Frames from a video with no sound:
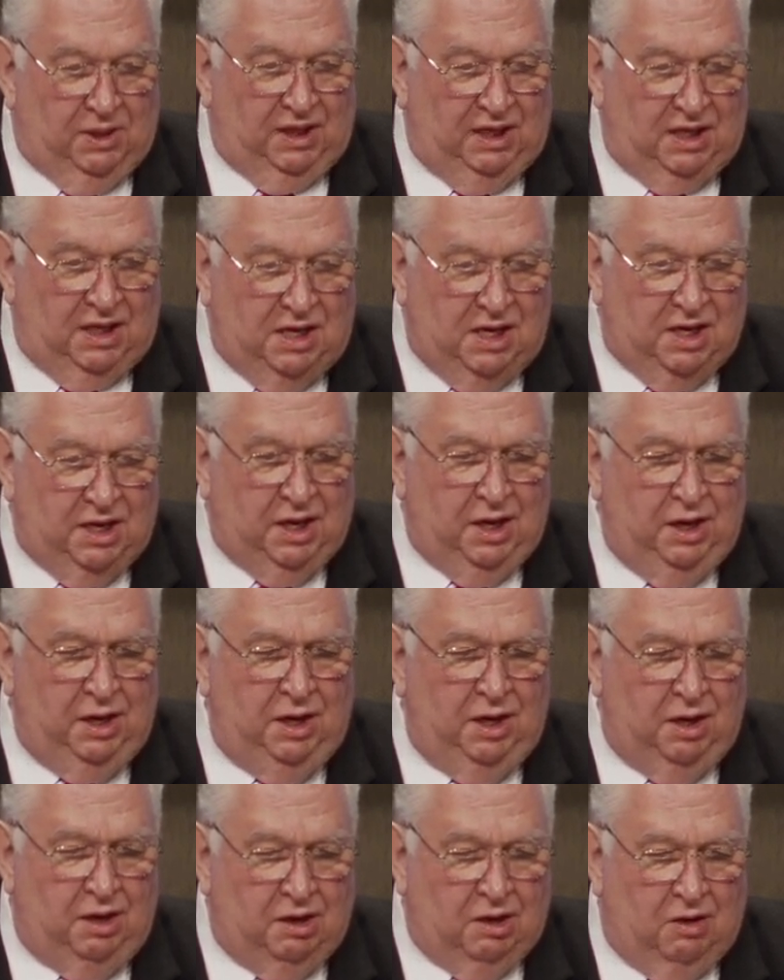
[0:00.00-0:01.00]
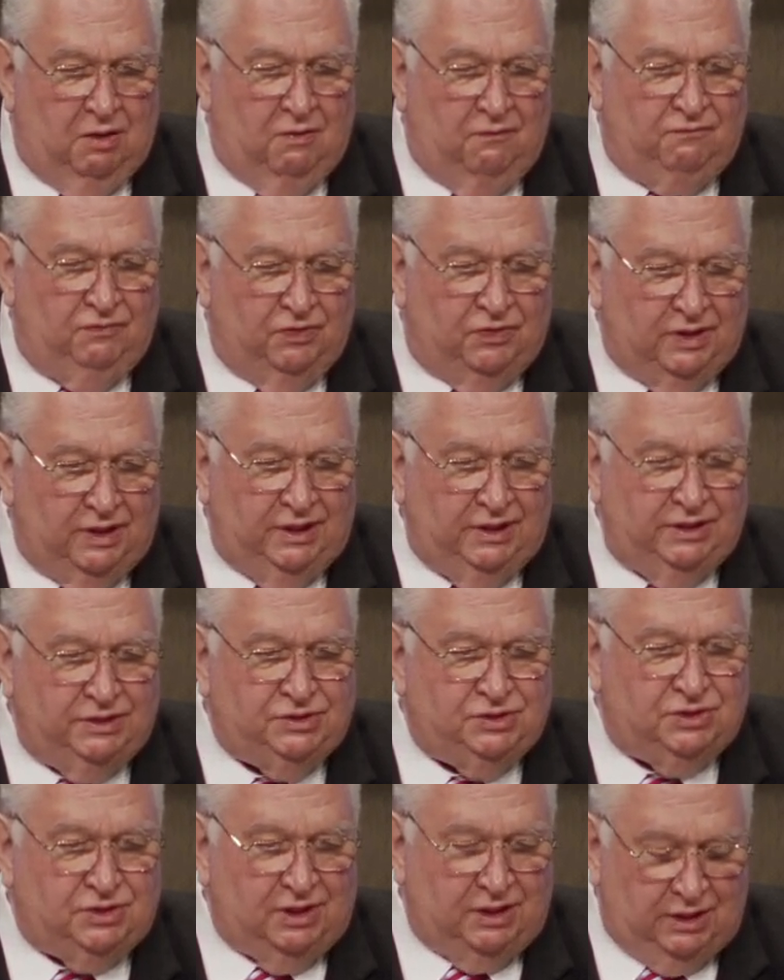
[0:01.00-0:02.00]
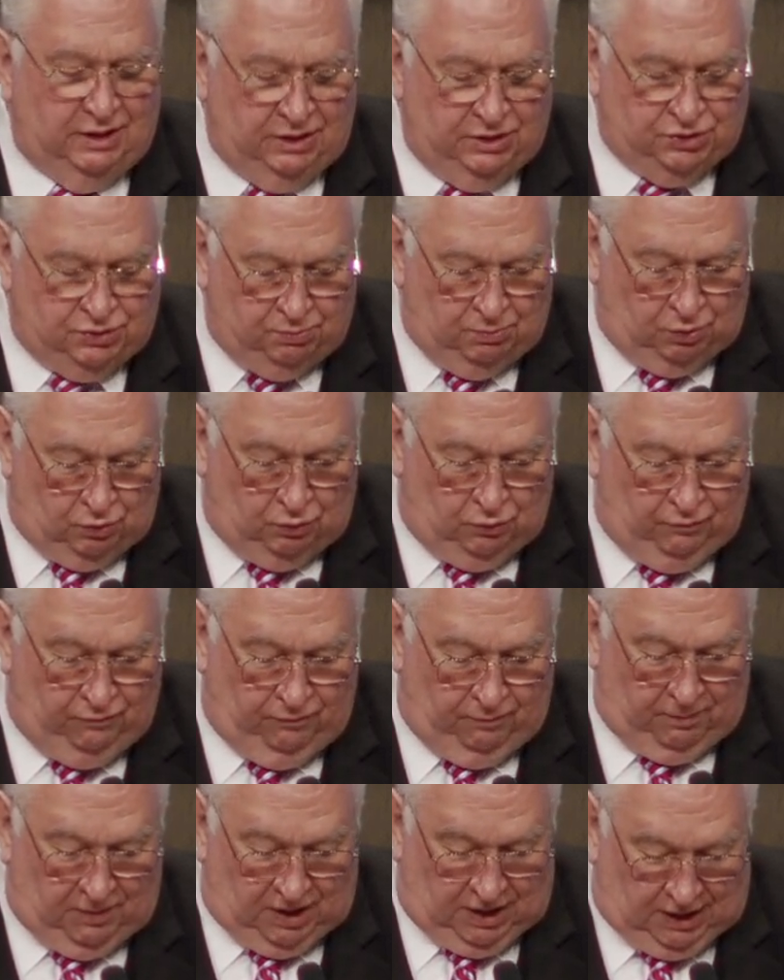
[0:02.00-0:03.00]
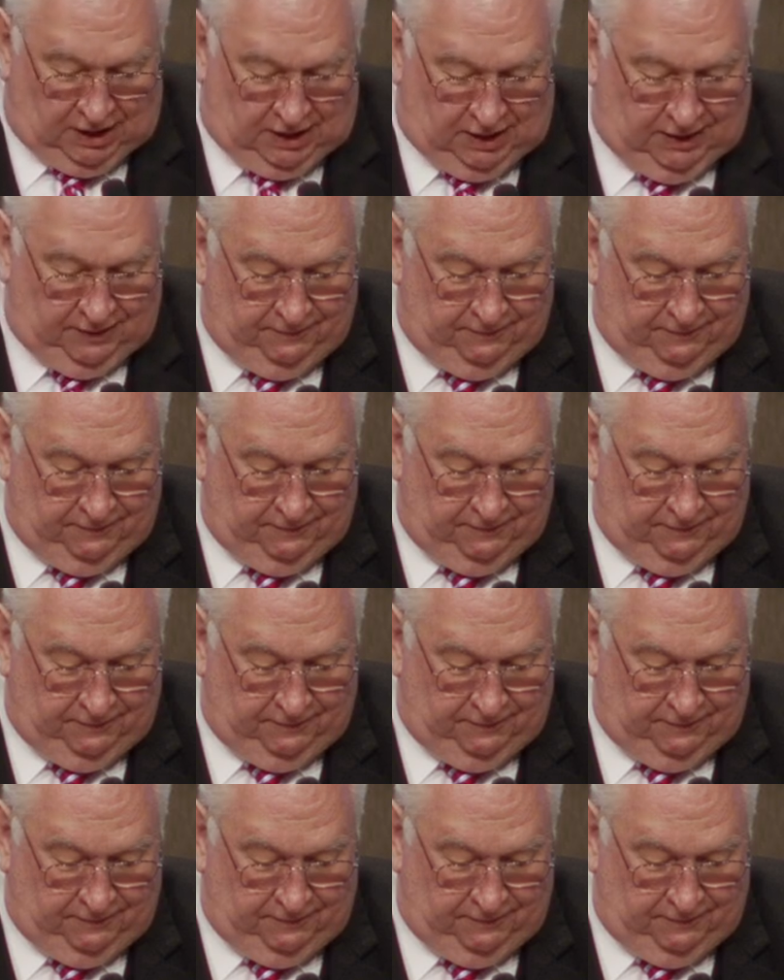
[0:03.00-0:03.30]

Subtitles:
But none of these things move me.